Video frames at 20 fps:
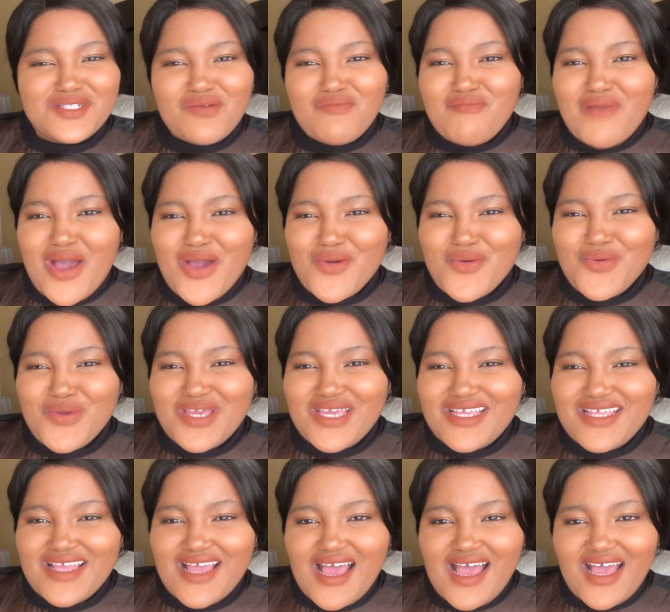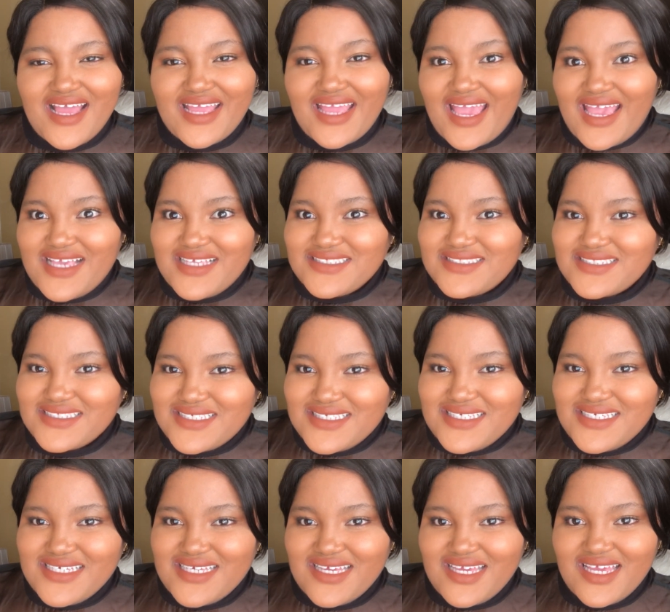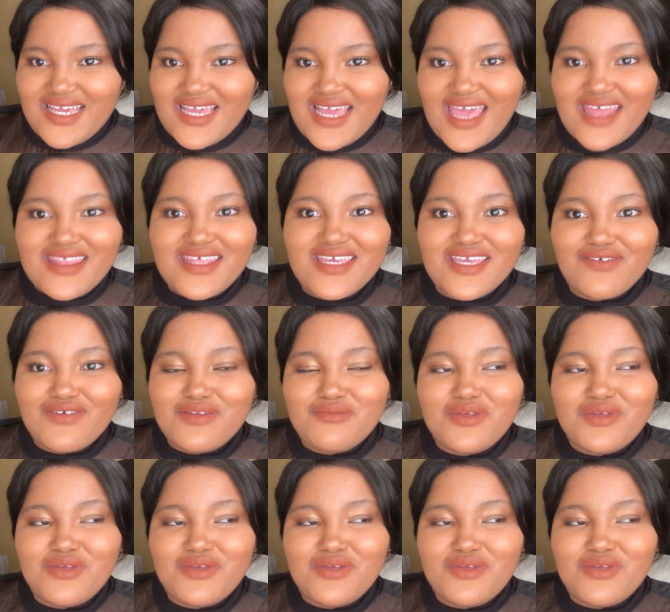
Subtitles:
magwinya, guys. I think even